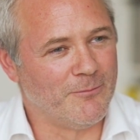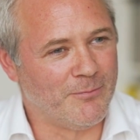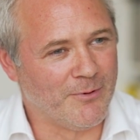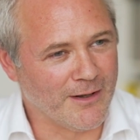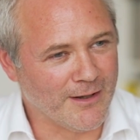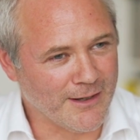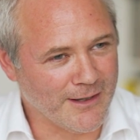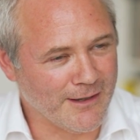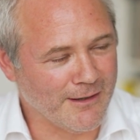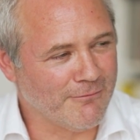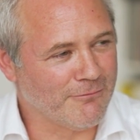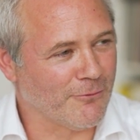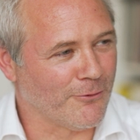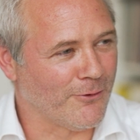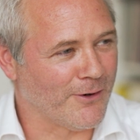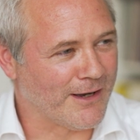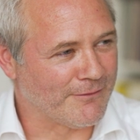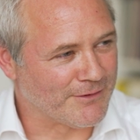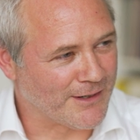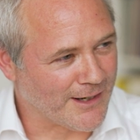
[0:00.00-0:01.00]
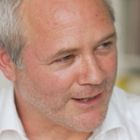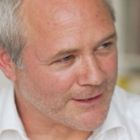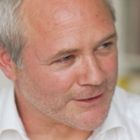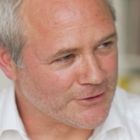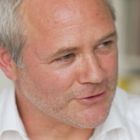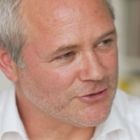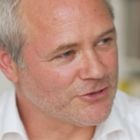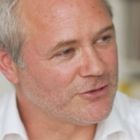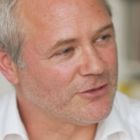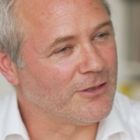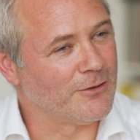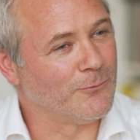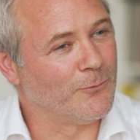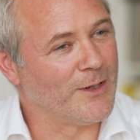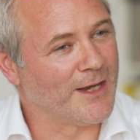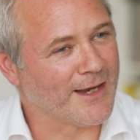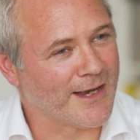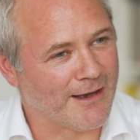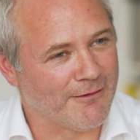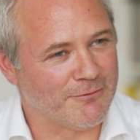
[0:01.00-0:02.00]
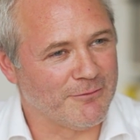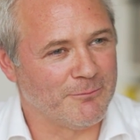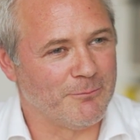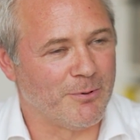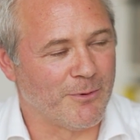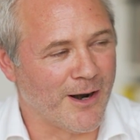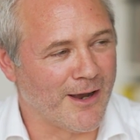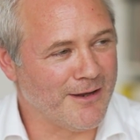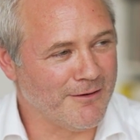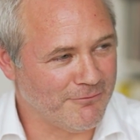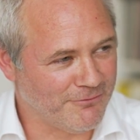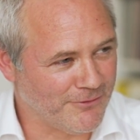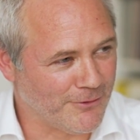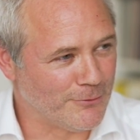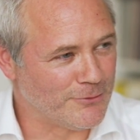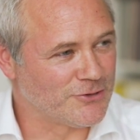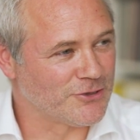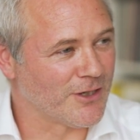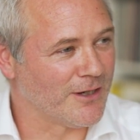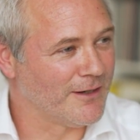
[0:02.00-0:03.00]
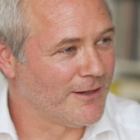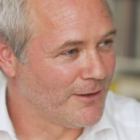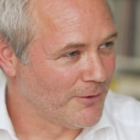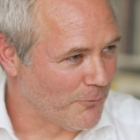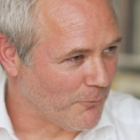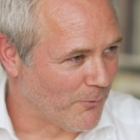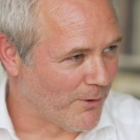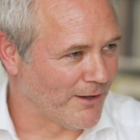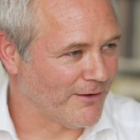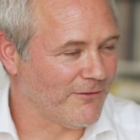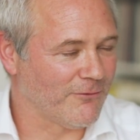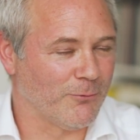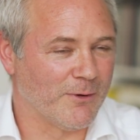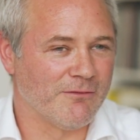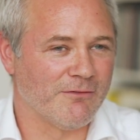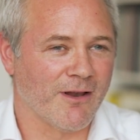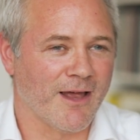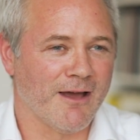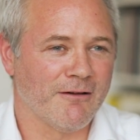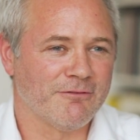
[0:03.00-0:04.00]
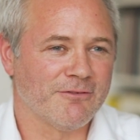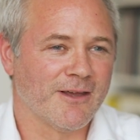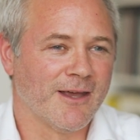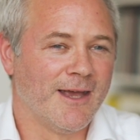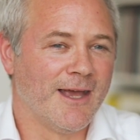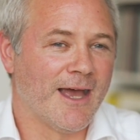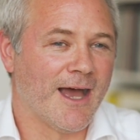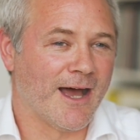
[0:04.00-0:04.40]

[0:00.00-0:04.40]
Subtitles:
believe or have a hunch that we have a bright future once we've left.